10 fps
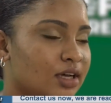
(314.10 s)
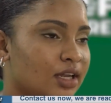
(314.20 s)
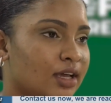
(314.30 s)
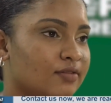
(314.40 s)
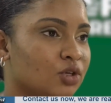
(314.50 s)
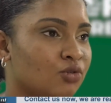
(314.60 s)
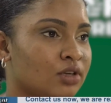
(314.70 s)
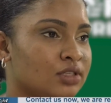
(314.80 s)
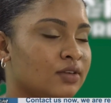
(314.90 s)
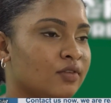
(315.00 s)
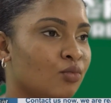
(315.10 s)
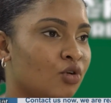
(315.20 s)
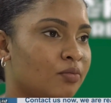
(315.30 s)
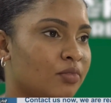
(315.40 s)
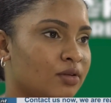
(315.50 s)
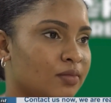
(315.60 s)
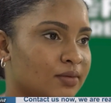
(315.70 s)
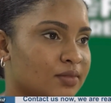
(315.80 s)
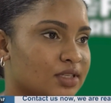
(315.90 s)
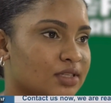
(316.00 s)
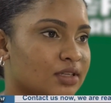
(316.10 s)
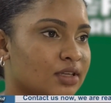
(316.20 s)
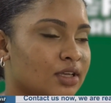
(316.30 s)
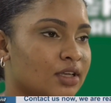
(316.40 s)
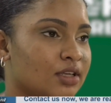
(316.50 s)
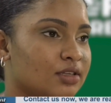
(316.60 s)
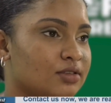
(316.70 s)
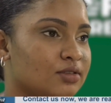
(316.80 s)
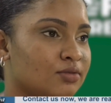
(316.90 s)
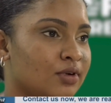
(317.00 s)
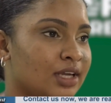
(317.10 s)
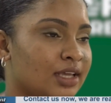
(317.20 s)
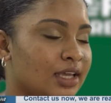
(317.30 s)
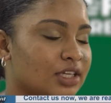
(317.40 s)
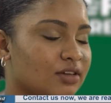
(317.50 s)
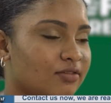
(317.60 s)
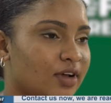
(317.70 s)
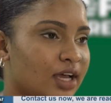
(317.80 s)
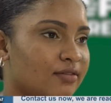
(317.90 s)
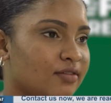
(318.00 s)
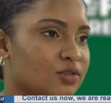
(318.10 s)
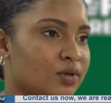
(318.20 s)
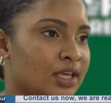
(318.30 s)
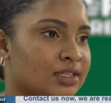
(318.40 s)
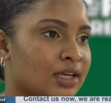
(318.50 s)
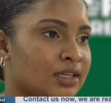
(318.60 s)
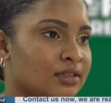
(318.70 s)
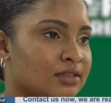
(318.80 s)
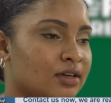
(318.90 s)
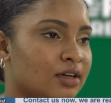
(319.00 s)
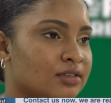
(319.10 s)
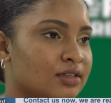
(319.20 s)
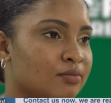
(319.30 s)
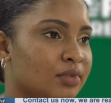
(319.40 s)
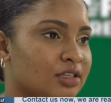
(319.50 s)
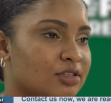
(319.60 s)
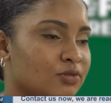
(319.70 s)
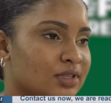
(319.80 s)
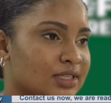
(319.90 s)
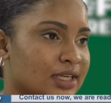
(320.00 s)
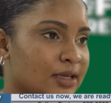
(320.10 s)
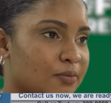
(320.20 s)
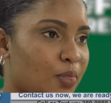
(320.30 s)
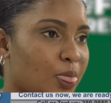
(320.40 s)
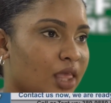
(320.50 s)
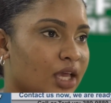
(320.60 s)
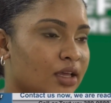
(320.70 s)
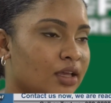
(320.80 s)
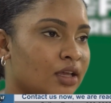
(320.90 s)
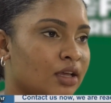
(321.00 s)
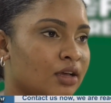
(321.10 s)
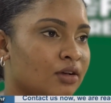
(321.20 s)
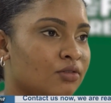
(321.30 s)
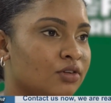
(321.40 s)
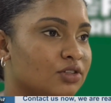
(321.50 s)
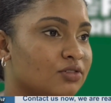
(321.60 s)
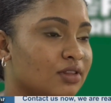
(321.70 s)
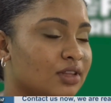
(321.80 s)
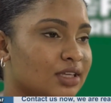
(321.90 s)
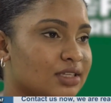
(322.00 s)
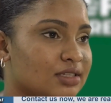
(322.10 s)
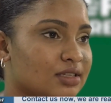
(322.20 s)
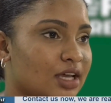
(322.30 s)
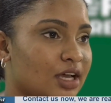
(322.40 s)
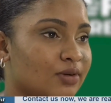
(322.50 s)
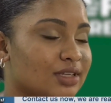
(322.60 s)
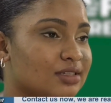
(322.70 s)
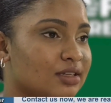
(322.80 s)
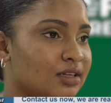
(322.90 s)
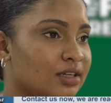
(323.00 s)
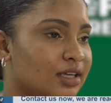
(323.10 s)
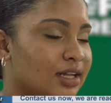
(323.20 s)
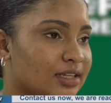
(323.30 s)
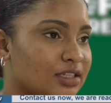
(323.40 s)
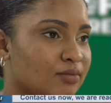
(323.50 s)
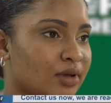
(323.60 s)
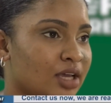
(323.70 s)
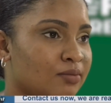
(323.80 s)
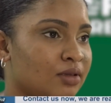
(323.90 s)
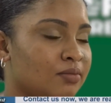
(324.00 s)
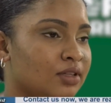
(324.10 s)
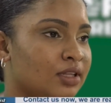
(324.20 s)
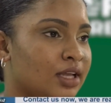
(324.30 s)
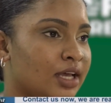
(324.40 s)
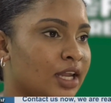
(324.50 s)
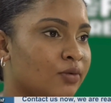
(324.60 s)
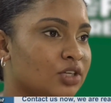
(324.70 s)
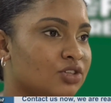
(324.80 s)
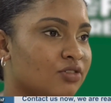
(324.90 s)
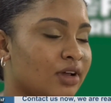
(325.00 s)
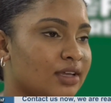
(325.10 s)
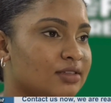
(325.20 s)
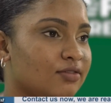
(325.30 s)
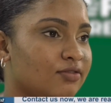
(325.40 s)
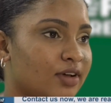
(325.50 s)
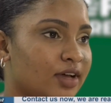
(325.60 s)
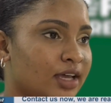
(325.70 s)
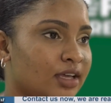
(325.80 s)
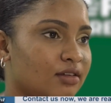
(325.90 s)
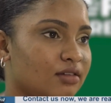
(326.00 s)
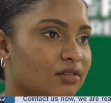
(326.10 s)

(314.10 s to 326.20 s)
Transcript: life to cause even more problems. So at the age of five is when I started to contemplate suicide. Going through this, I was still neglected by people and I would try to find